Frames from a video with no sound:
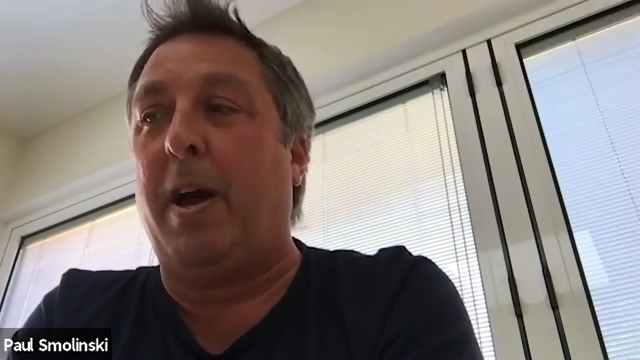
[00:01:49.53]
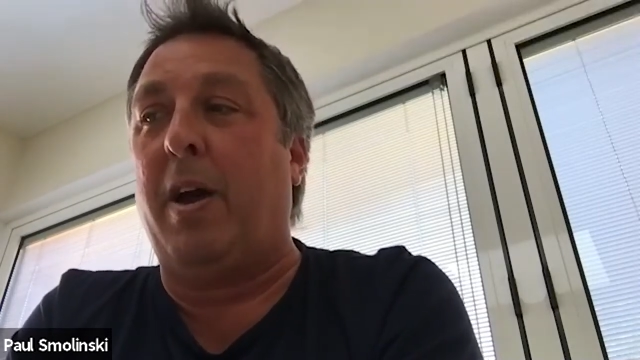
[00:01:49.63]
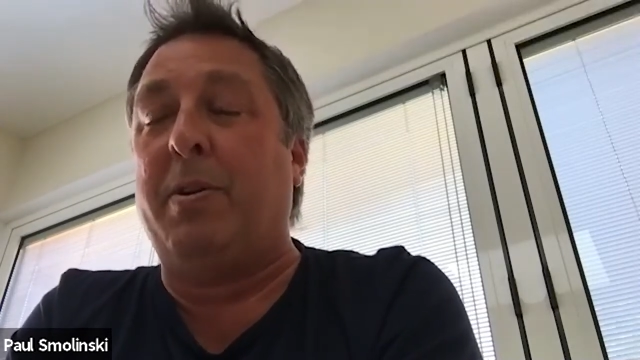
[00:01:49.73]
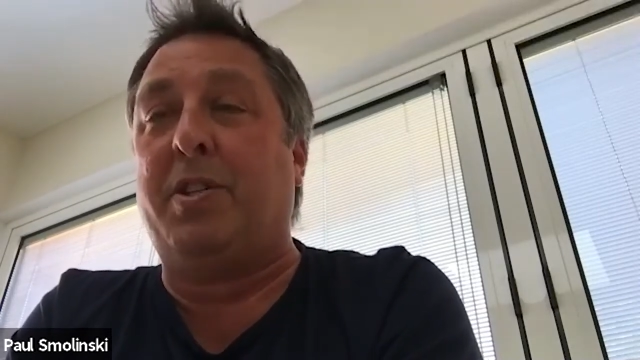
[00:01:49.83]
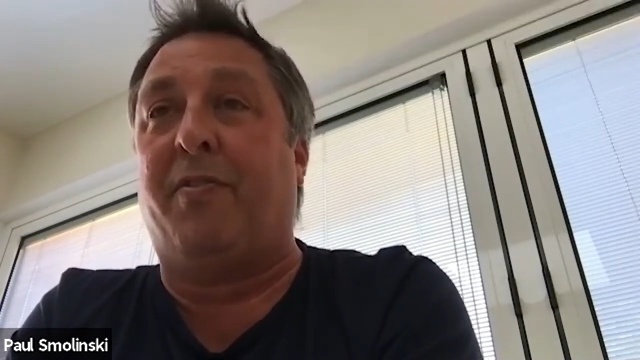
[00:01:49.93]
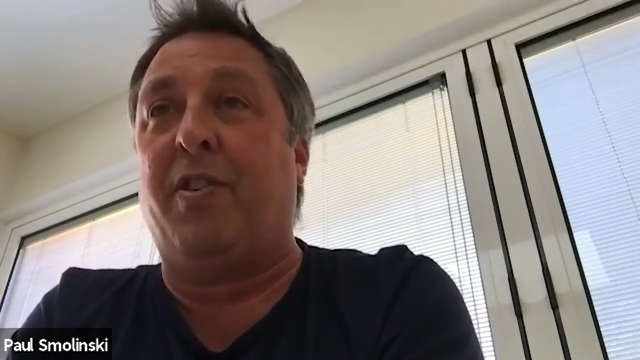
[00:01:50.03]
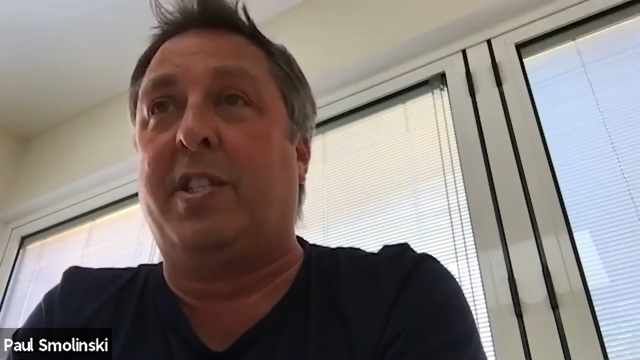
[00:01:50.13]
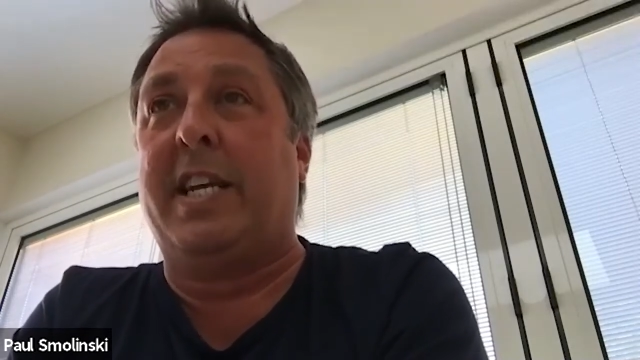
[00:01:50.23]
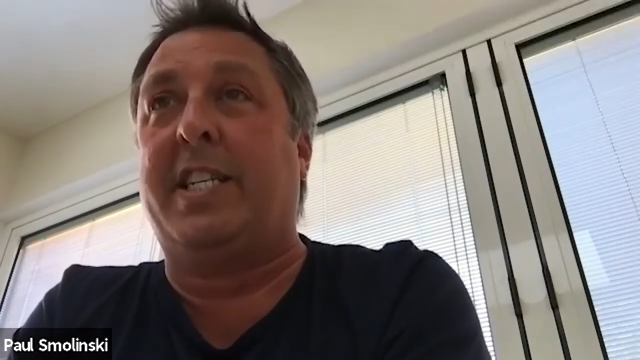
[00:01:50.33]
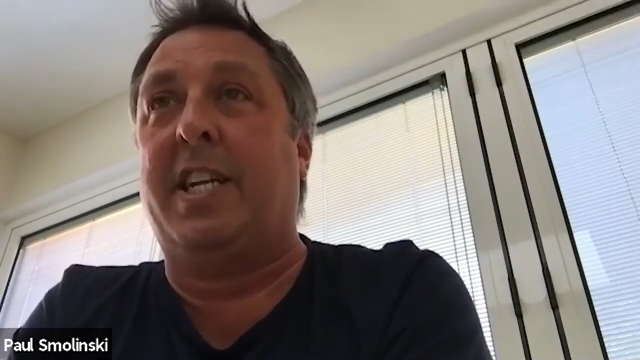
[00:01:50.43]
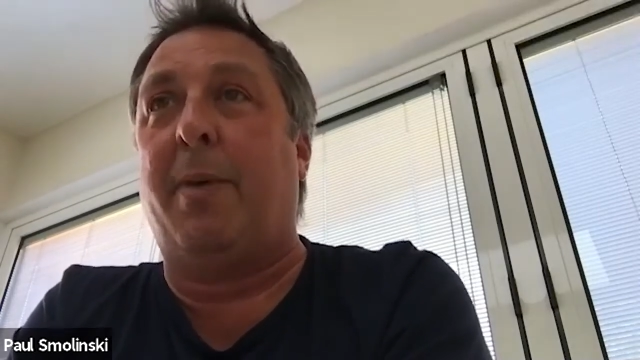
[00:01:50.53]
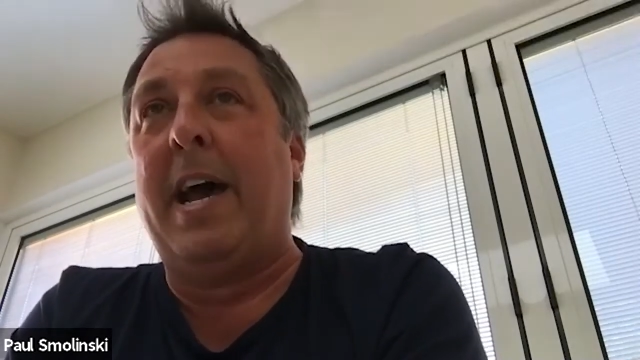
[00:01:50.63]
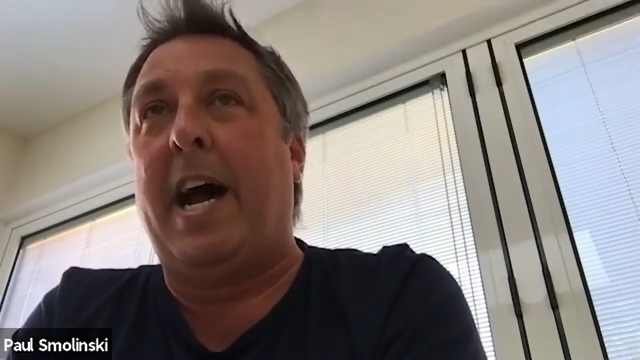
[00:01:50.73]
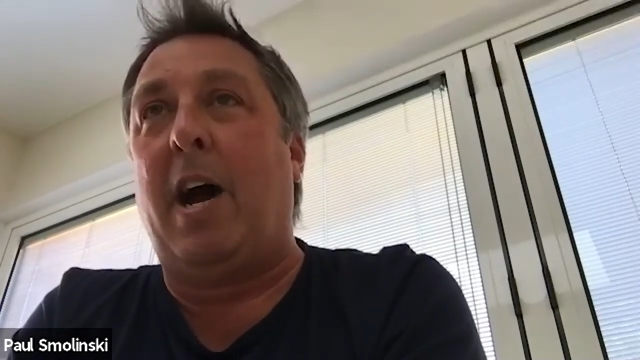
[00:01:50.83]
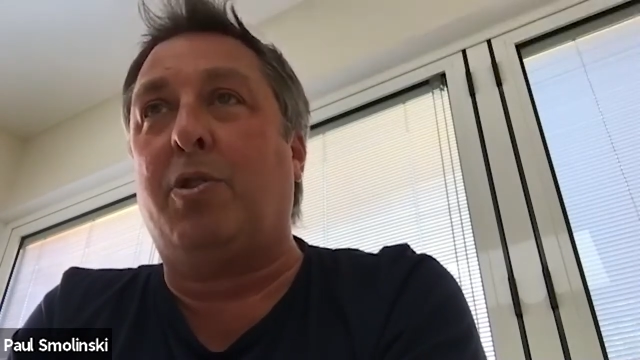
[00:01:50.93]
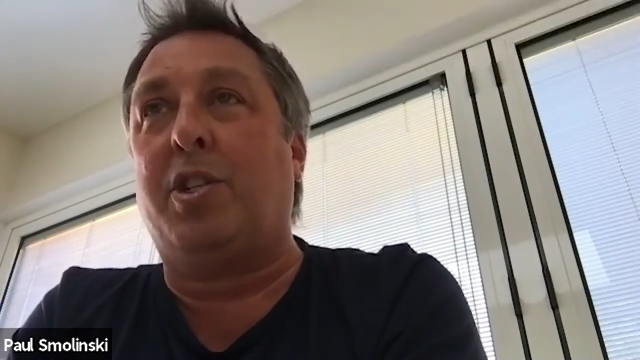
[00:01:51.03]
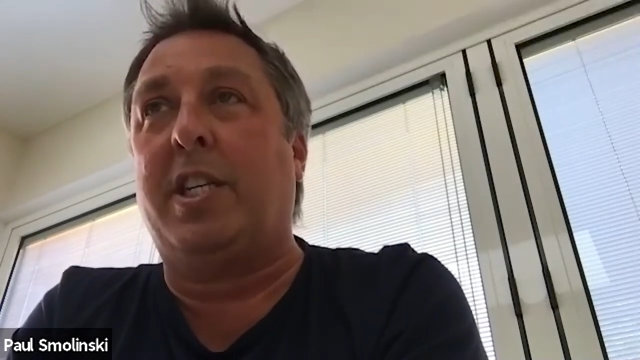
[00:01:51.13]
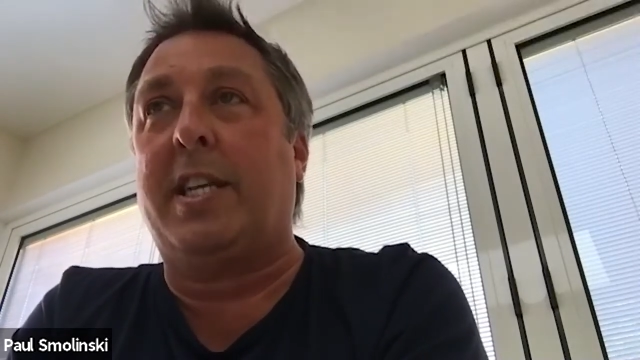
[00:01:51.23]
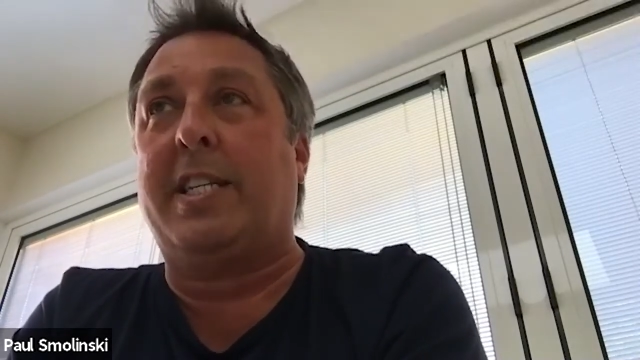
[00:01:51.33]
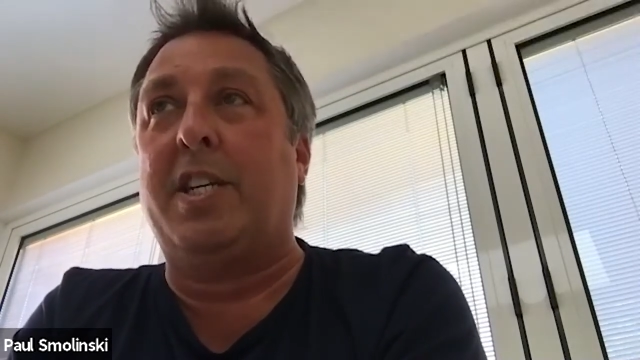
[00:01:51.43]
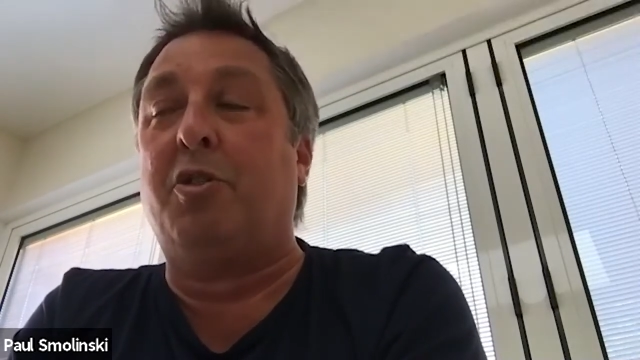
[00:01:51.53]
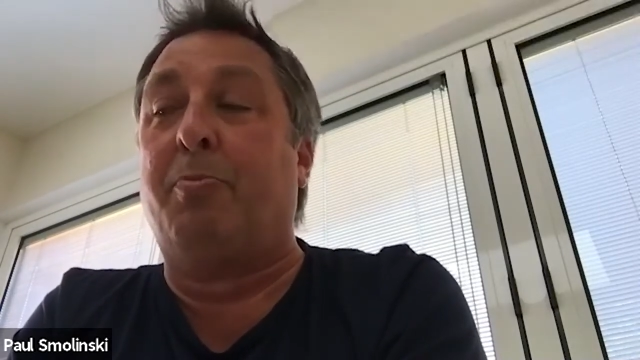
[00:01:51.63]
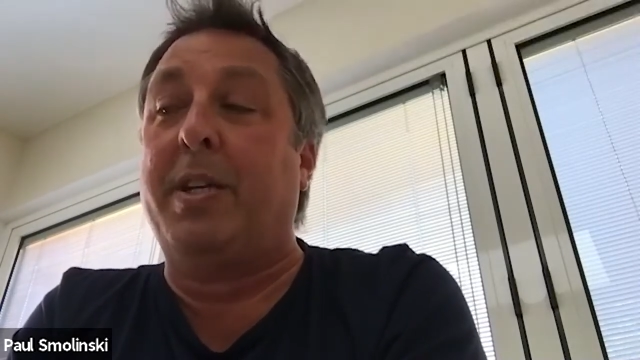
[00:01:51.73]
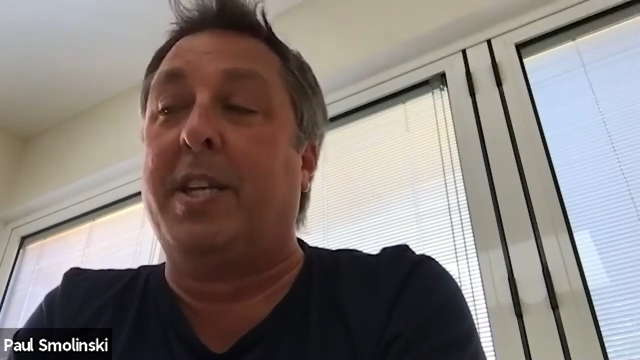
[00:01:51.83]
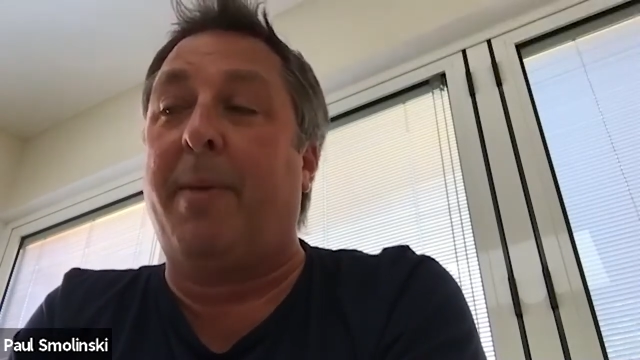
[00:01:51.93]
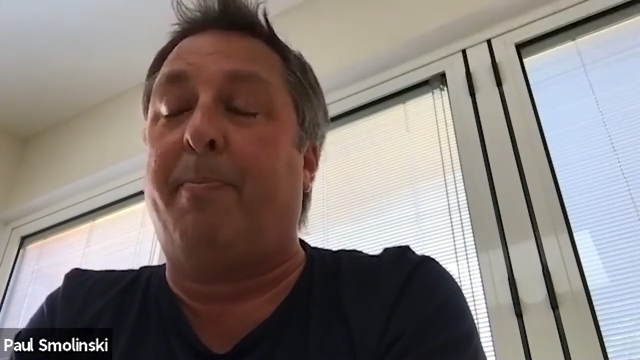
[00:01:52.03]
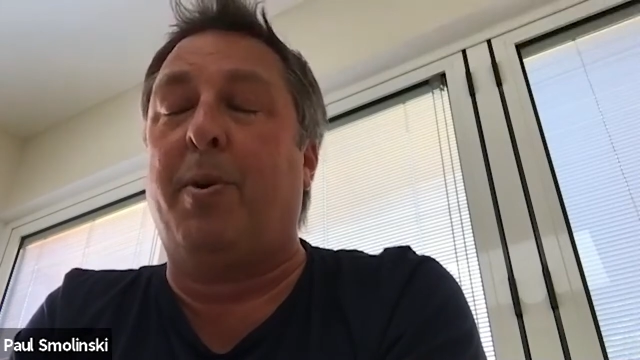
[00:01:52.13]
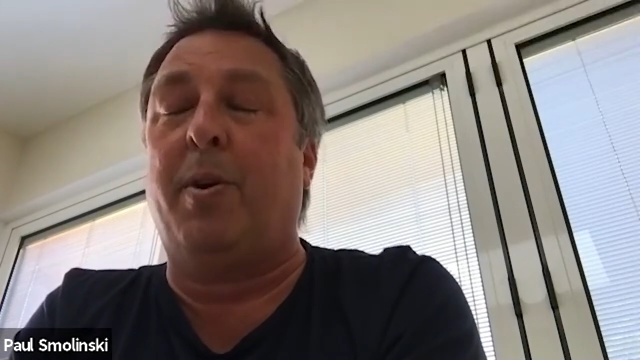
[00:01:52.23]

When she first set it up, how she set Introbiz up,